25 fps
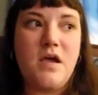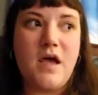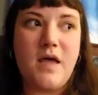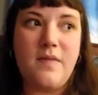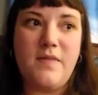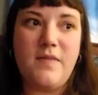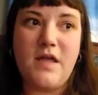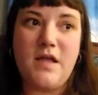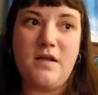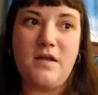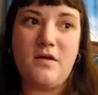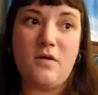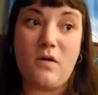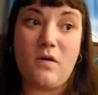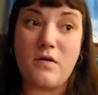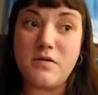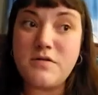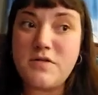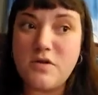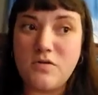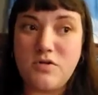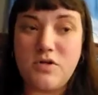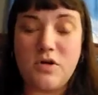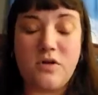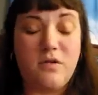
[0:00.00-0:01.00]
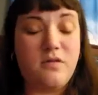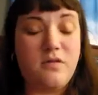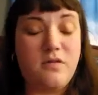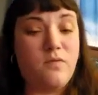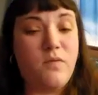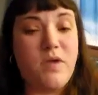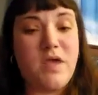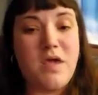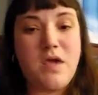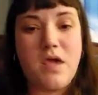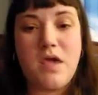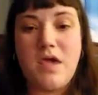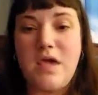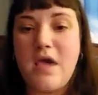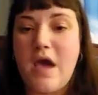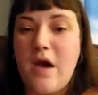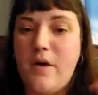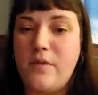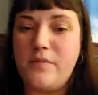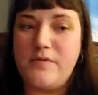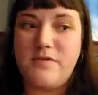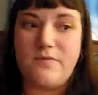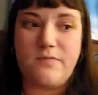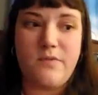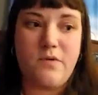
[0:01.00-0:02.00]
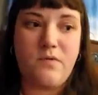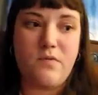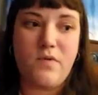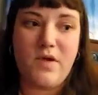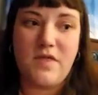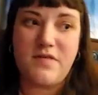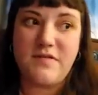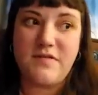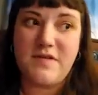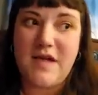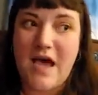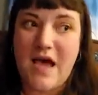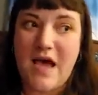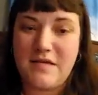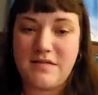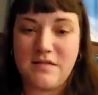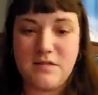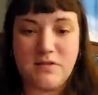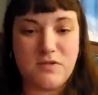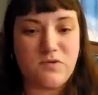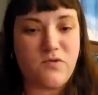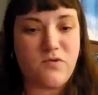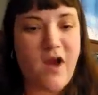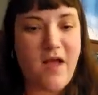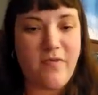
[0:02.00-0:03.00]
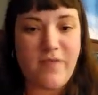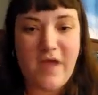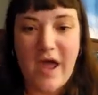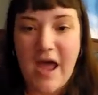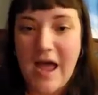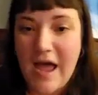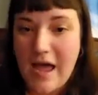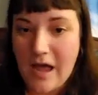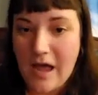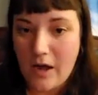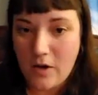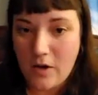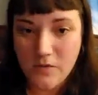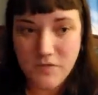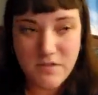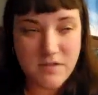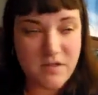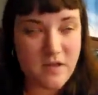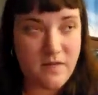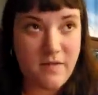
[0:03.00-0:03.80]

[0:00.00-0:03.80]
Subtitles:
And then also during the week, he helps me with tasks around the house.